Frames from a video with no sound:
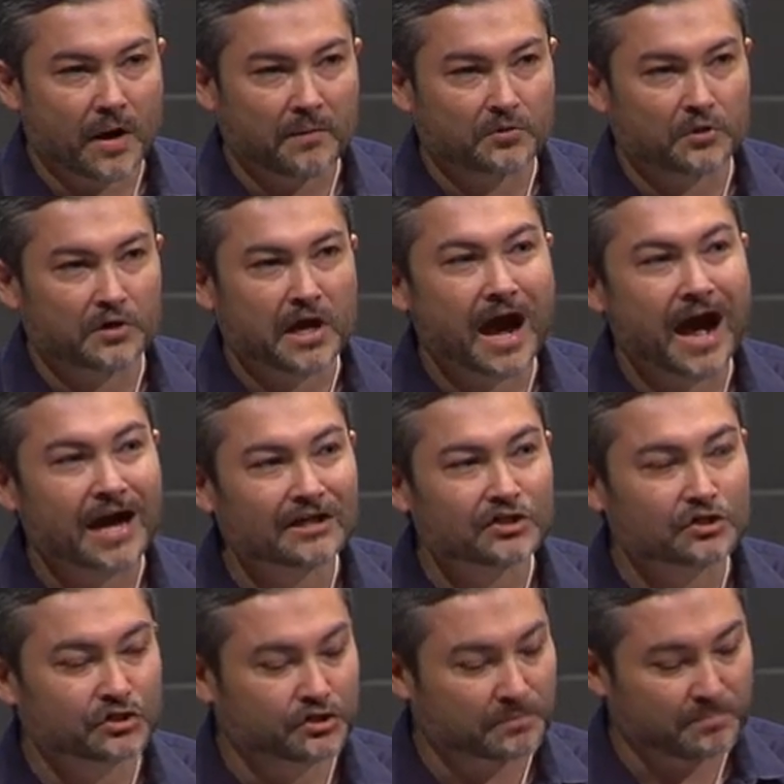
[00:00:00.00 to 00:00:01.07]
doing
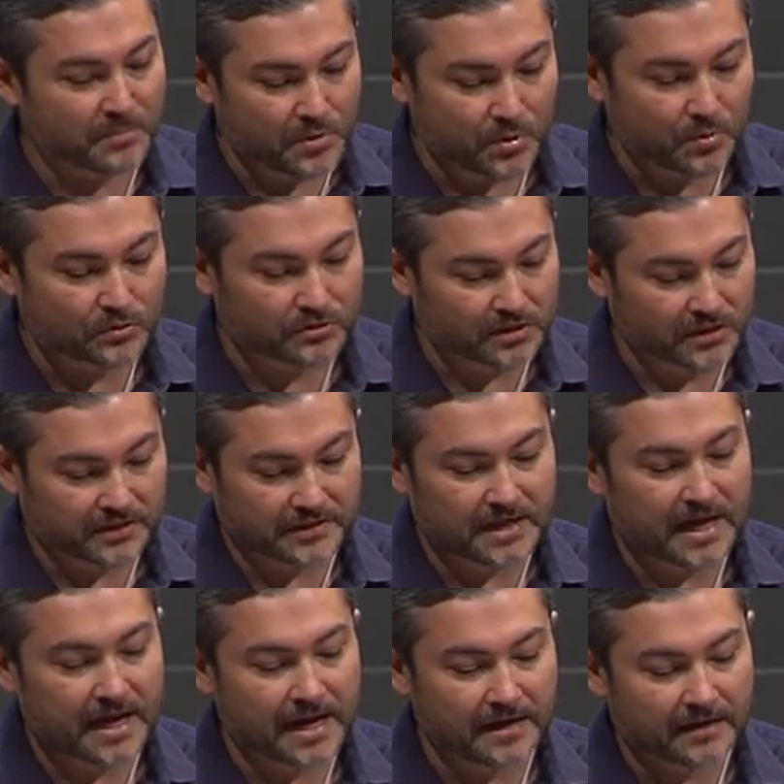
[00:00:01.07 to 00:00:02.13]
hundreds of builds a
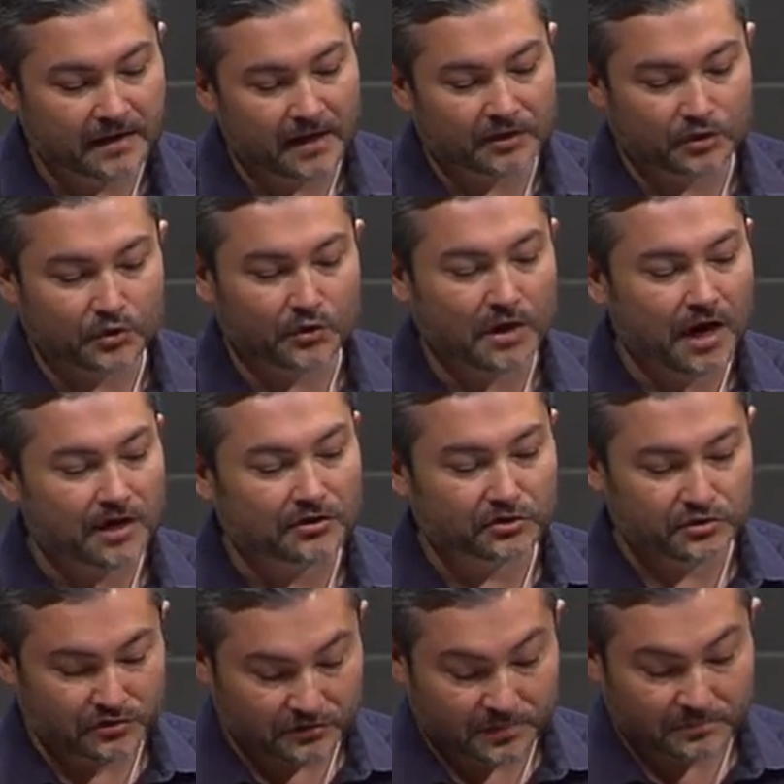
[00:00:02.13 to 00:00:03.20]
day and doing
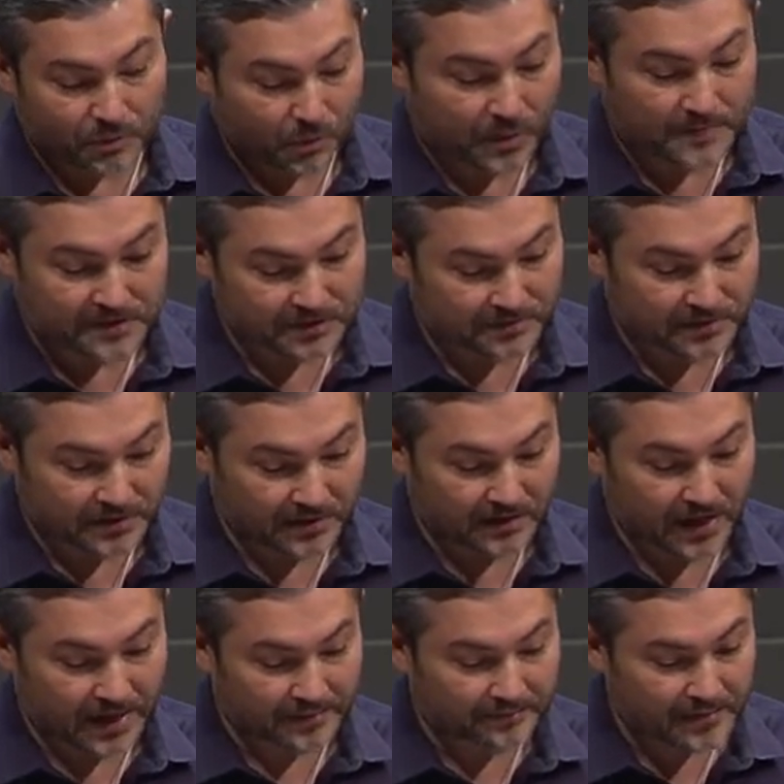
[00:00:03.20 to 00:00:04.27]
hundreds of deployments per
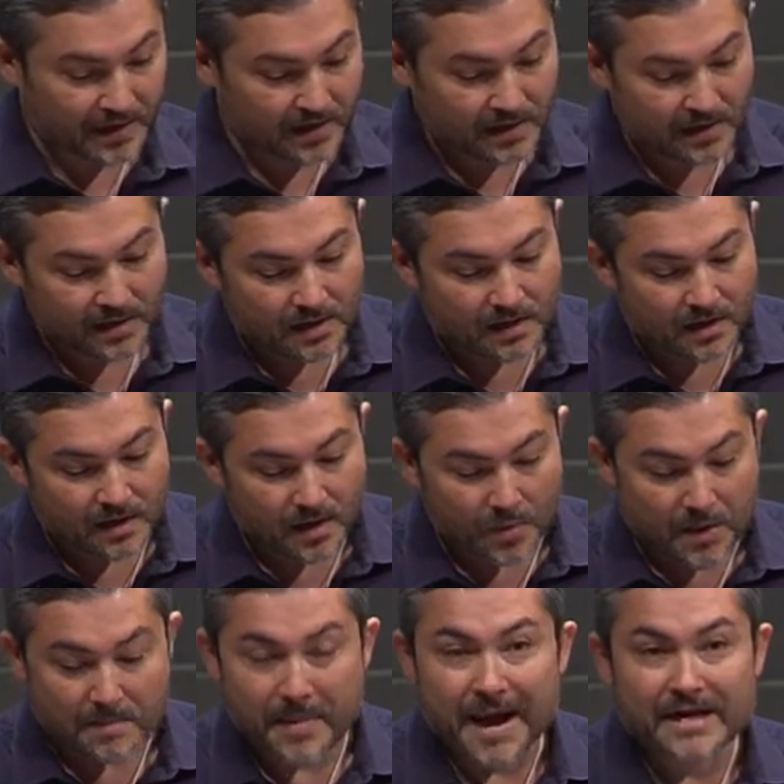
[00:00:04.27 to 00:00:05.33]
day.
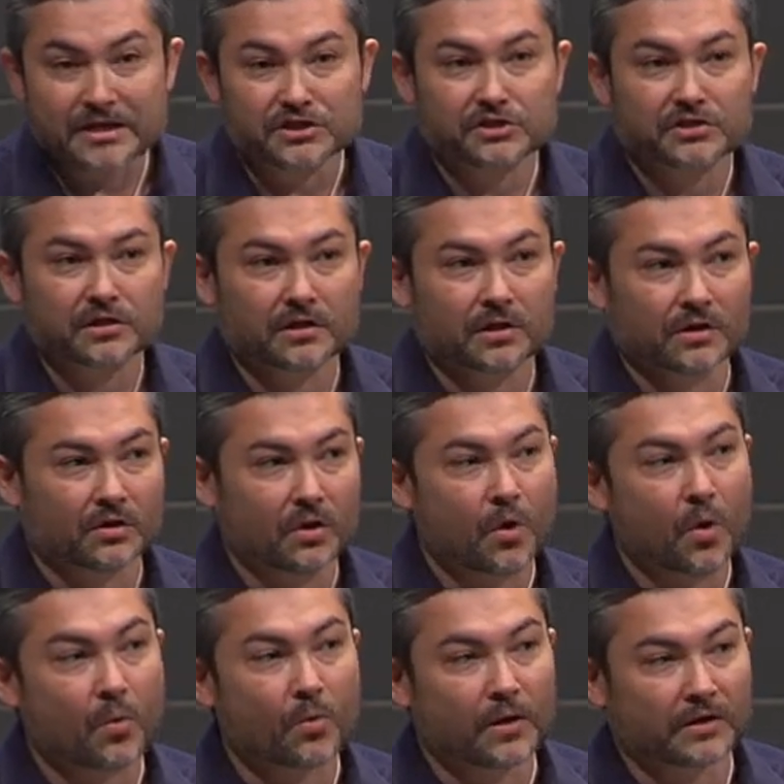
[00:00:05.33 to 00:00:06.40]
We manage
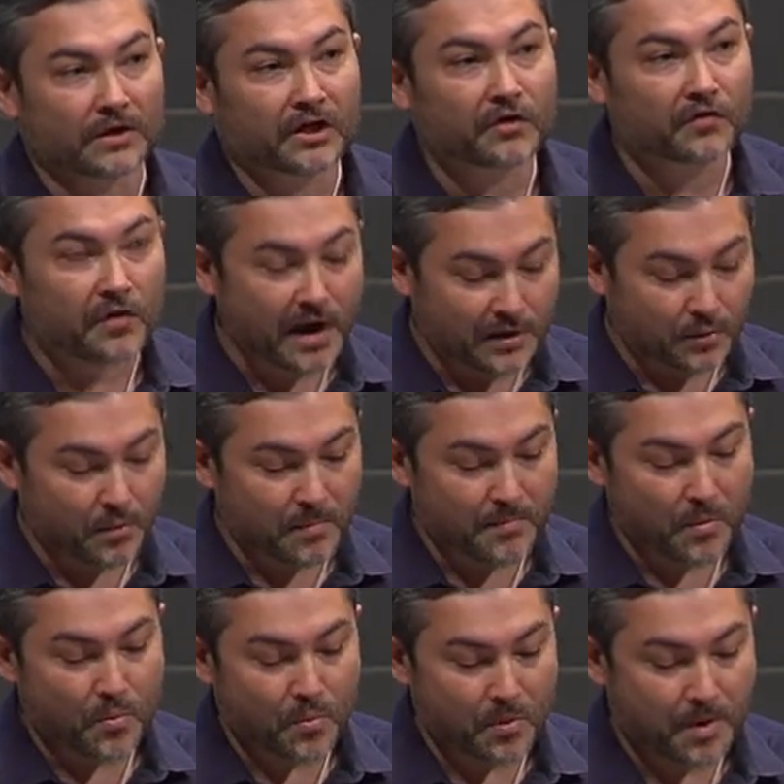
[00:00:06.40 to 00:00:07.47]
an
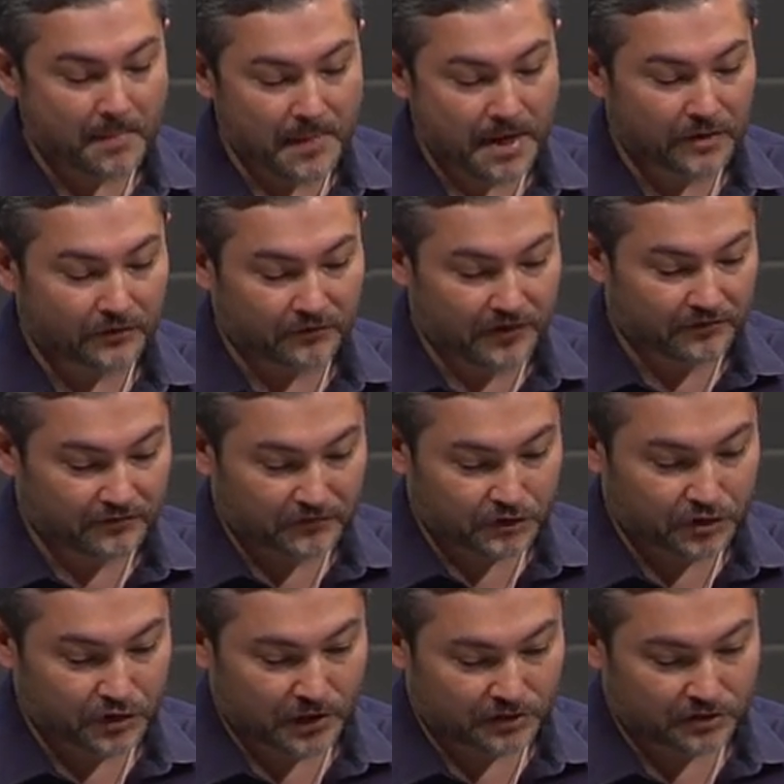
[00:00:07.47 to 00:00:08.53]
incredible amount of
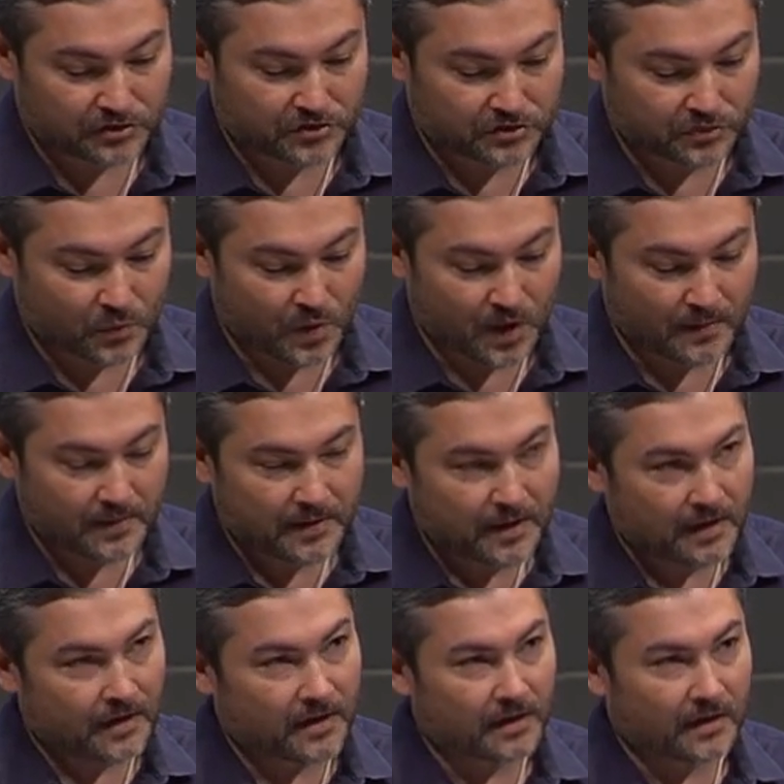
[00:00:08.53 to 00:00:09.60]
infrastructure as well.
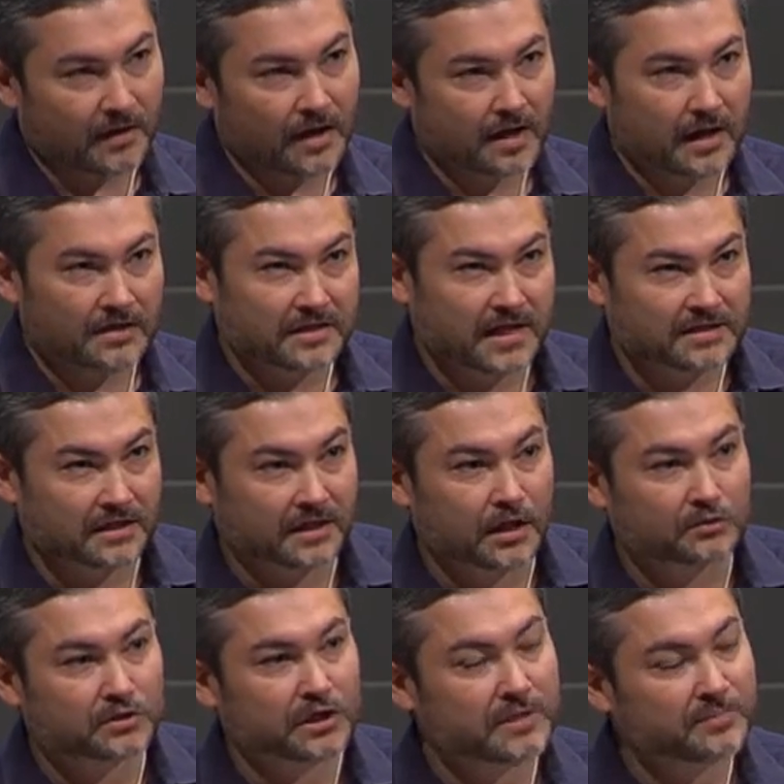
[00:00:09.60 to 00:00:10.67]
And as I go
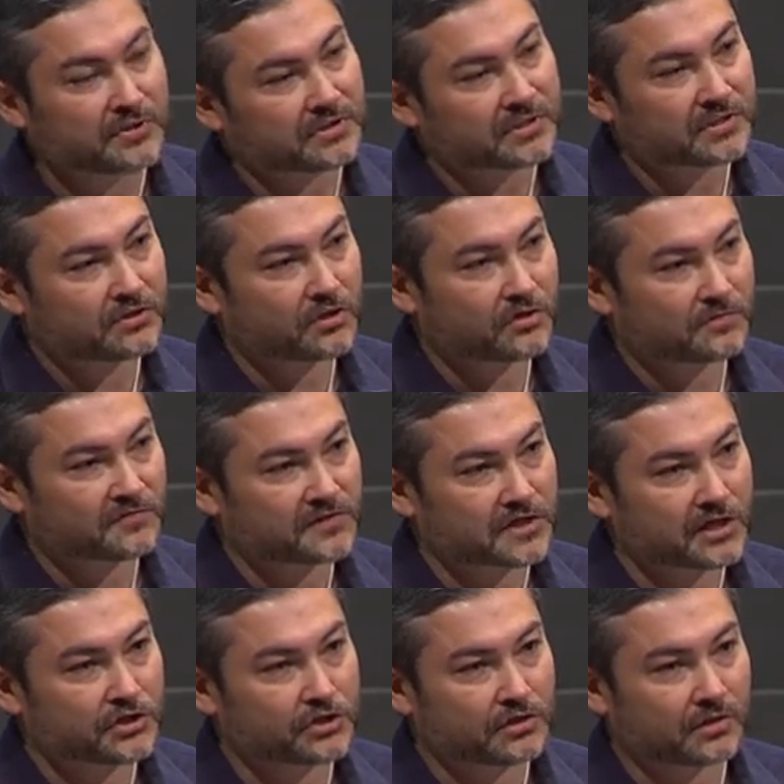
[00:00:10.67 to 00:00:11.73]
deep into this
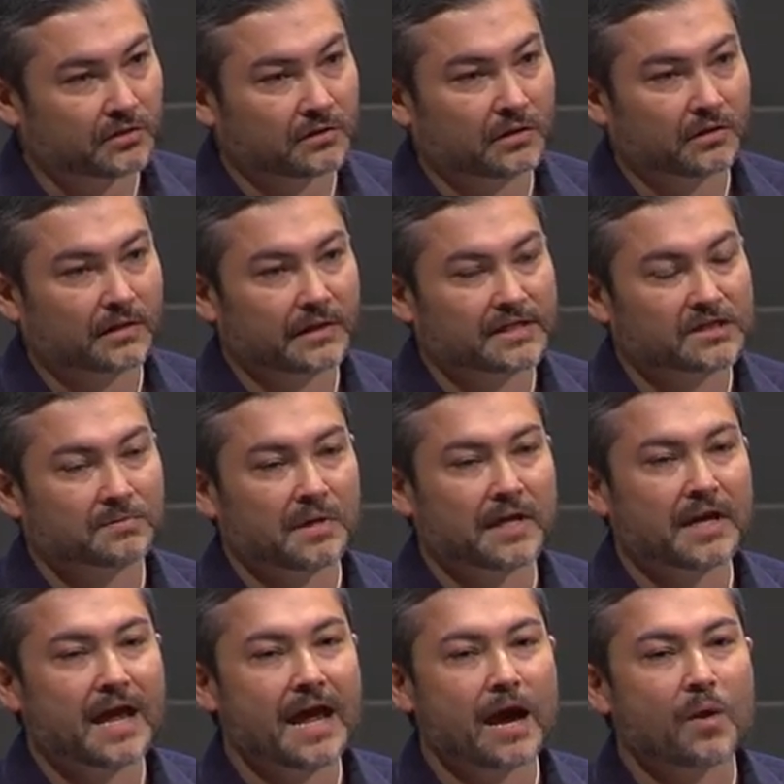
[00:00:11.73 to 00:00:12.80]
conversation, I'll explain
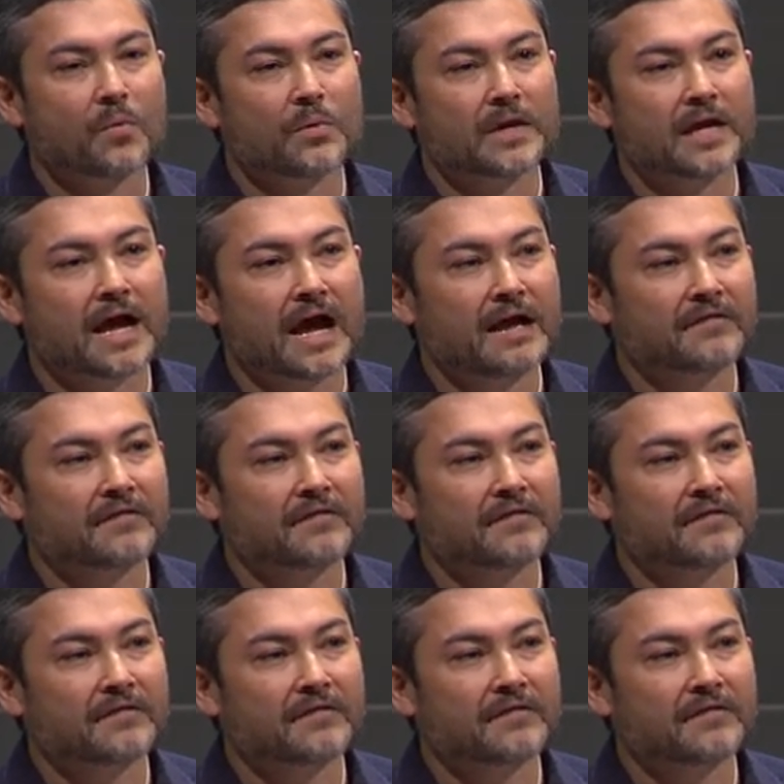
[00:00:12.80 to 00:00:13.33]
how we